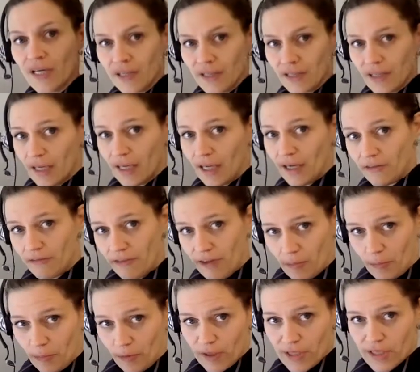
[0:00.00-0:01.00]
the heat of
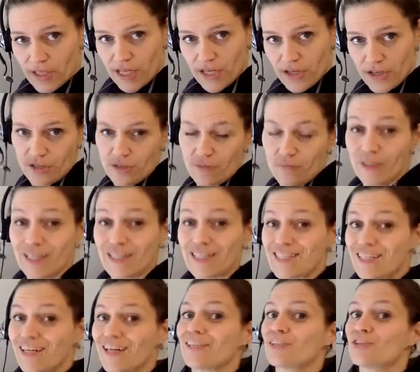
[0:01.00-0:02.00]
vaporization, but it's
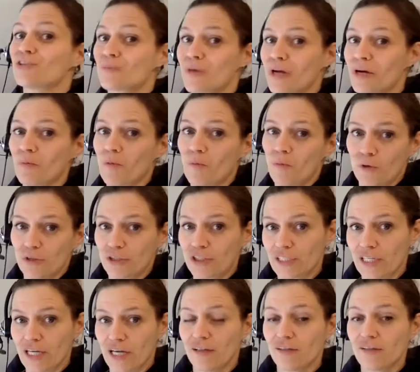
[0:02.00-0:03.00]
not a direct
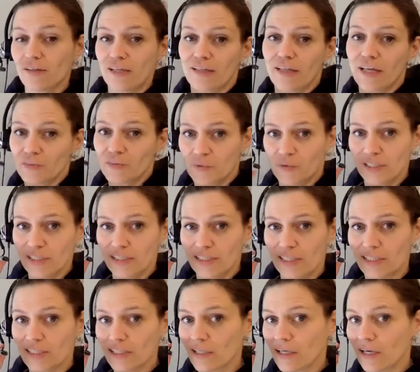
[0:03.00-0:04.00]
proportionality, and that's where things
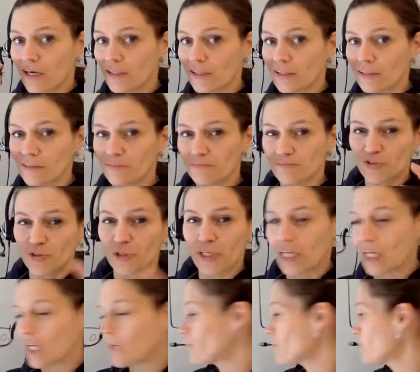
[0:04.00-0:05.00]
get a little
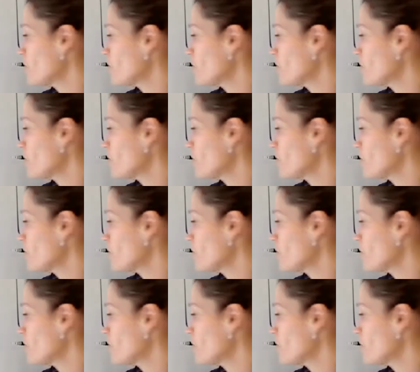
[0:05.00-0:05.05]
tricky.